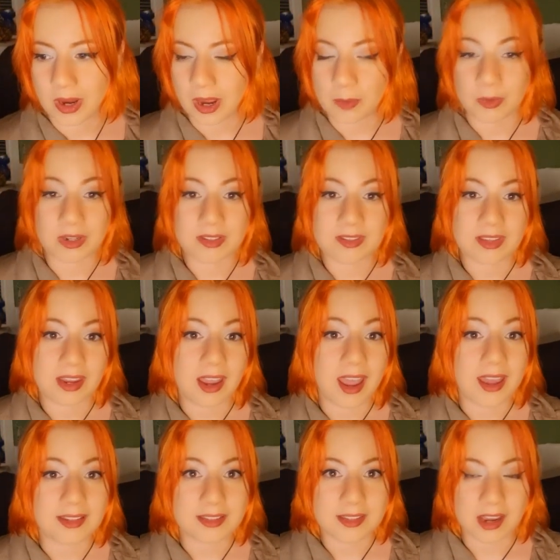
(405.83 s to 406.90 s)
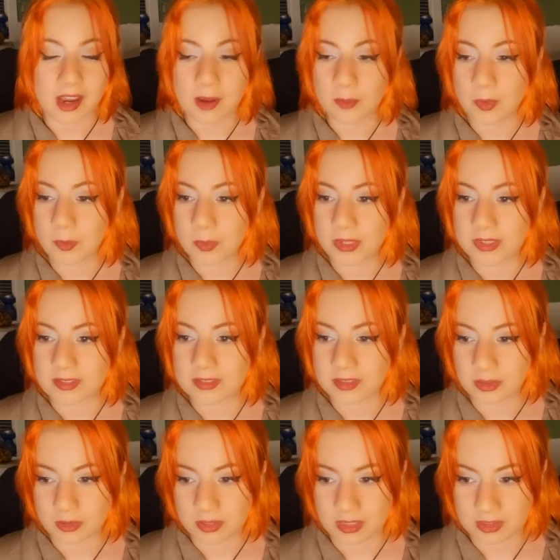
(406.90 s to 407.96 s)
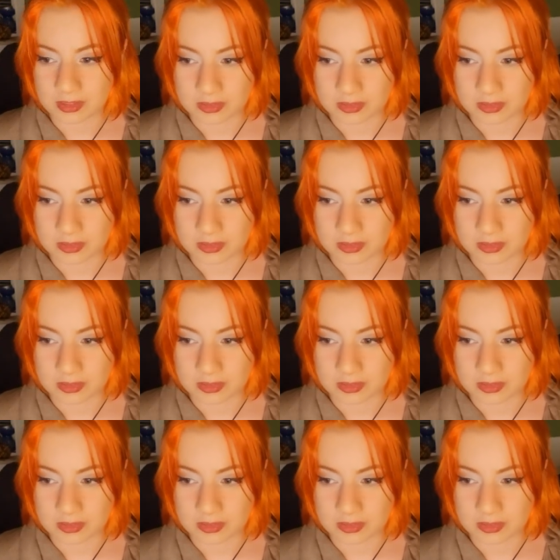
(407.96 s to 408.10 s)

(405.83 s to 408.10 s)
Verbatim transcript: I want to say a heads up because the 30th